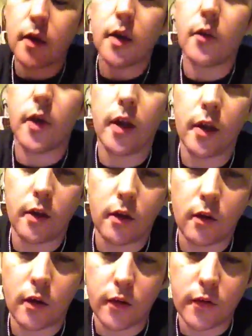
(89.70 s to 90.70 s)
I went ahead and
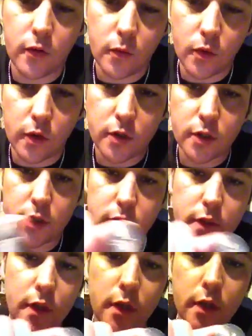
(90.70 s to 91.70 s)
also
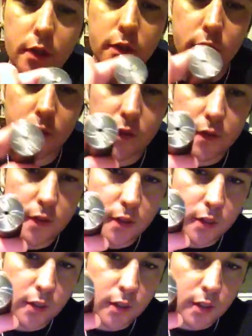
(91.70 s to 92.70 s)
purchased, as you can
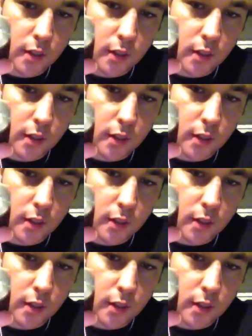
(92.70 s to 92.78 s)
see,